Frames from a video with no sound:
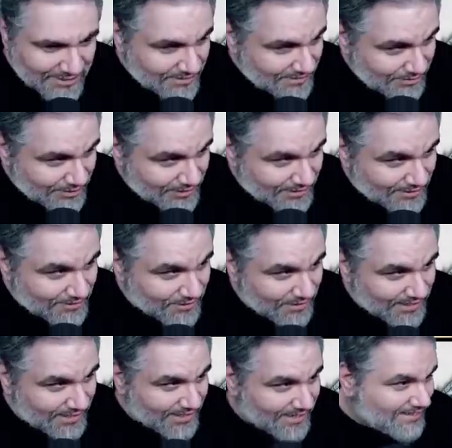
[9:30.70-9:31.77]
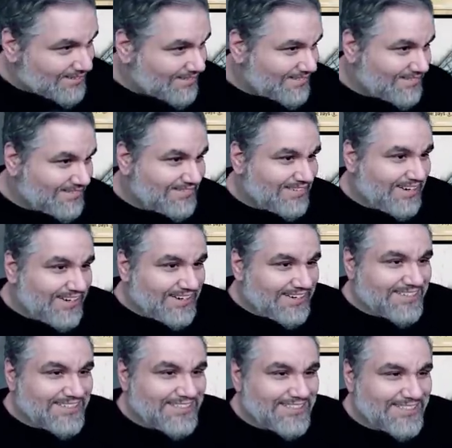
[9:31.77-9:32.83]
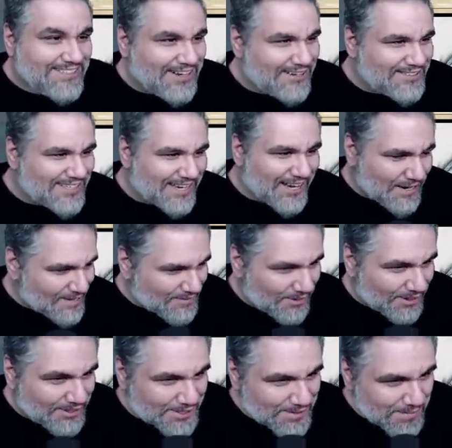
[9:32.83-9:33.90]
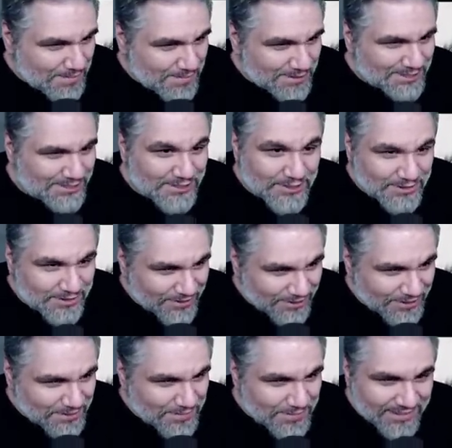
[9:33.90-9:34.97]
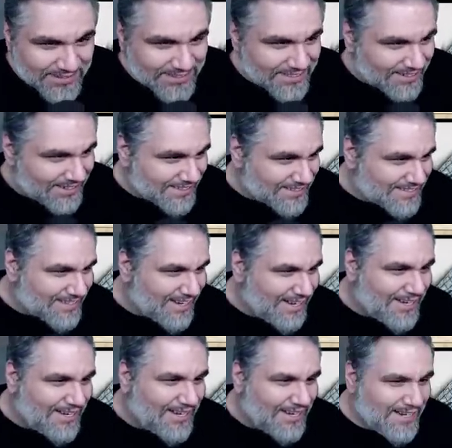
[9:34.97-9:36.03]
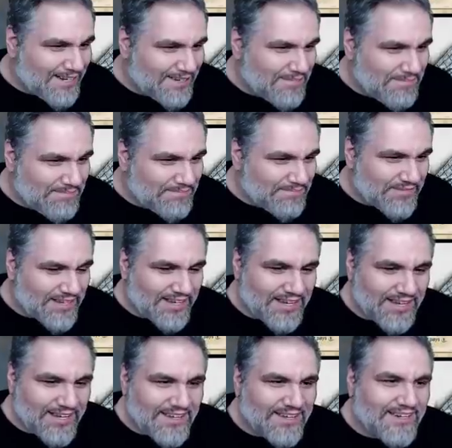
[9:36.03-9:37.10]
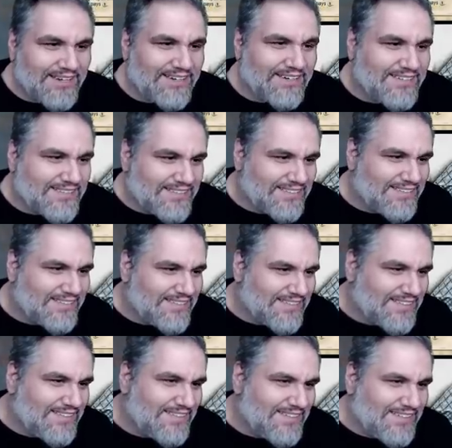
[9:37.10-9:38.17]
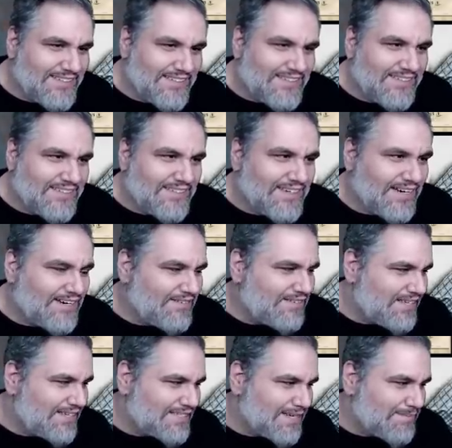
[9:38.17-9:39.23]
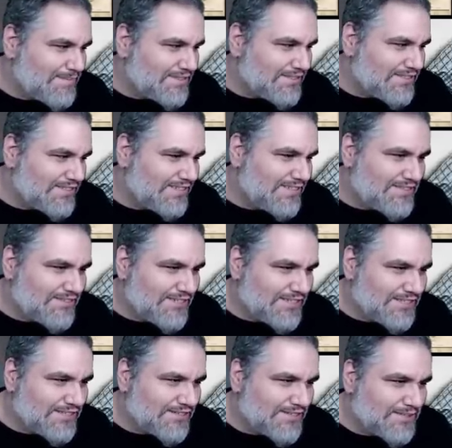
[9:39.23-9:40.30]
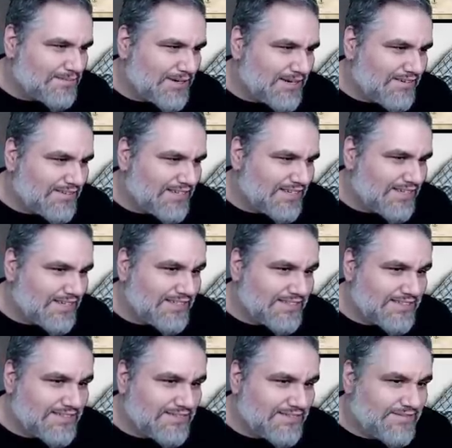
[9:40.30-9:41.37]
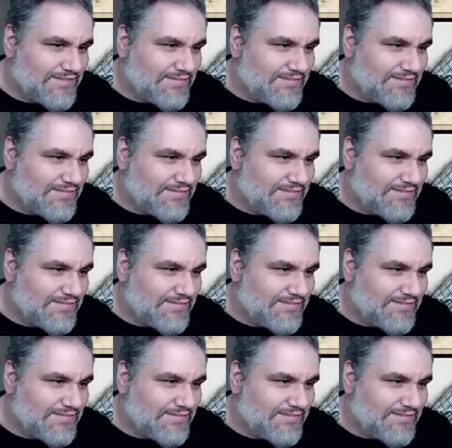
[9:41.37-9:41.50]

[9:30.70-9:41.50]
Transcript: Just, just totally kidding. I was like, I don't even want this to be misconstrued as being serious. Um, God. I don't think it's opposition. It's really strong, but I don't think it is.